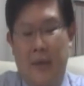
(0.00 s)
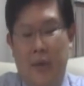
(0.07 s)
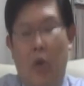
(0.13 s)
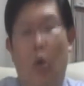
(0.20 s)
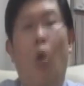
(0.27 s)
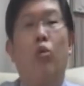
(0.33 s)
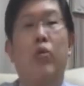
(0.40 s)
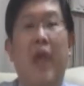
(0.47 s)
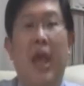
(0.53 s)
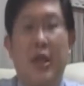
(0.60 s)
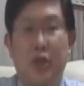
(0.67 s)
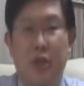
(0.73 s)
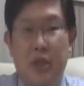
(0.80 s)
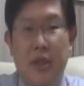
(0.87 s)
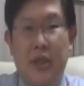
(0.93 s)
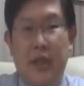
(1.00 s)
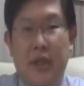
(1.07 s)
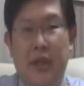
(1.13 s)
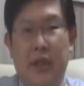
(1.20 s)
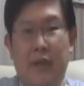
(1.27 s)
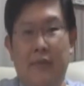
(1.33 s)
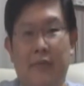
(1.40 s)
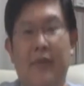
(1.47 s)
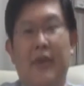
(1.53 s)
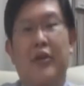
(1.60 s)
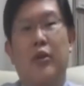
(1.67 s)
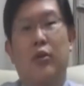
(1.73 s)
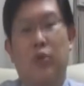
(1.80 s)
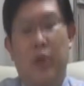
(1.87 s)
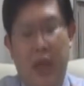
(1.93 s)
Occasionally,
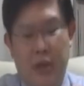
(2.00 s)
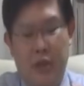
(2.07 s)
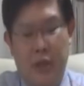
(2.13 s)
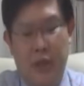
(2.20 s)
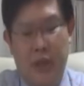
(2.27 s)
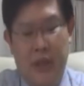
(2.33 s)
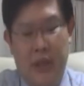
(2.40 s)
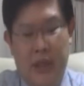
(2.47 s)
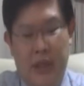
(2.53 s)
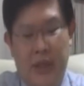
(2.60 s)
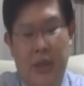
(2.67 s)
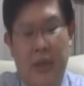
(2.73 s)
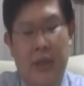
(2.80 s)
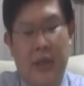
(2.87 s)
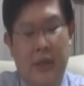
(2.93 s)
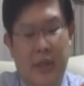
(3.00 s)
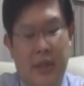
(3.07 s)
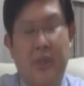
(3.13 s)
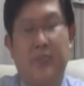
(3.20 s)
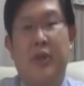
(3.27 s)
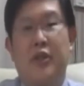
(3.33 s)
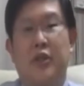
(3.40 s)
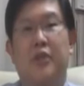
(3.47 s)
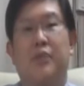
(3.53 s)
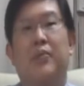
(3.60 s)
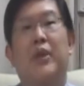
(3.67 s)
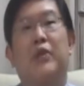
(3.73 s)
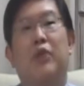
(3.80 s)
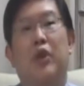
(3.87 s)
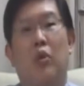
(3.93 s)
very occasionally, these patients
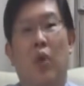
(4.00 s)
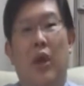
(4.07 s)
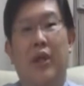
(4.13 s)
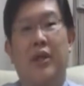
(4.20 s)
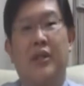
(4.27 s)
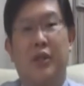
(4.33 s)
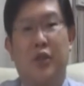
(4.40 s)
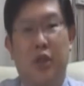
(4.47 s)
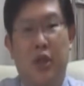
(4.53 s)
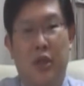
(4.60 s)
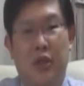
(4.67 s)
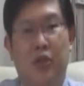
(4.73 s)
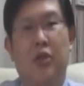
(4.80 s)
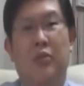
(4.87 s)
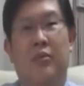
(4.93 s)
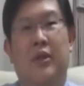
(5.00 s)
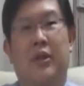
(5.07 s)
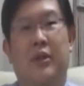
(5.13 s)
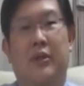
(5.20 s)
may require surgical treatment.